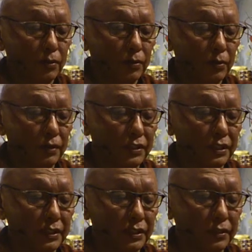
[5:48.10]

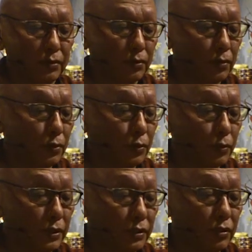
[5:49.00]
solitary
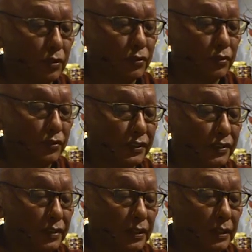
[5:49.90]
non-dual
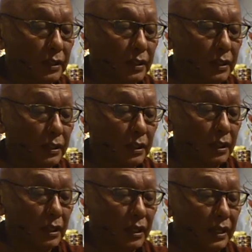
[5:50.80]
consciousness,
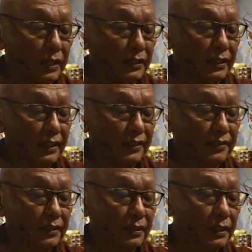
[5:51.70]

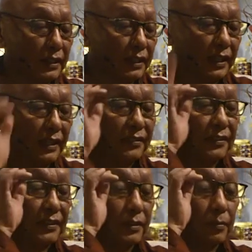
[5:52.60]

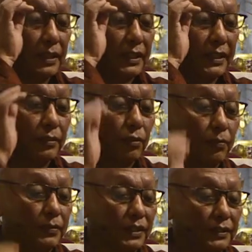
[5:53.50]
unassisted by an
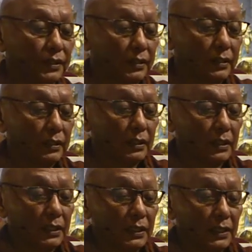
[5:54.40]
object.
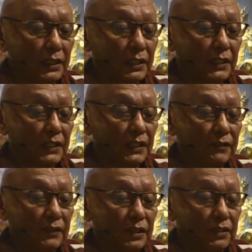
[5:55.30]

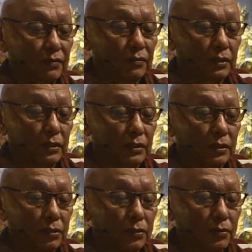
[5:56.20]
If it were
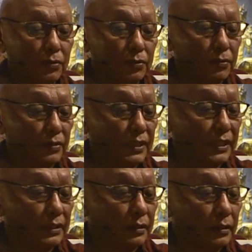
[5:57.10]
true
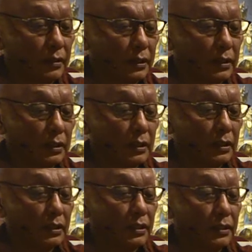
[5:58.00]
that
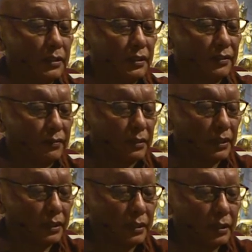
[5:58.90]
in this
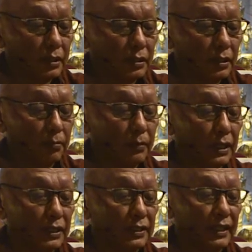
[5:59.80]
way the
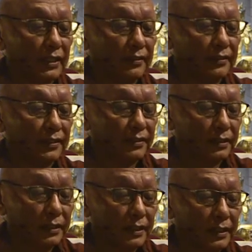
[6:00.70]
mind
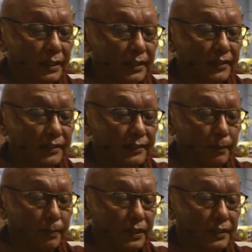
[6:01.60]
exists
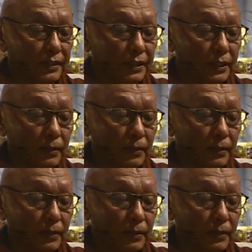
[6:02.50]
separately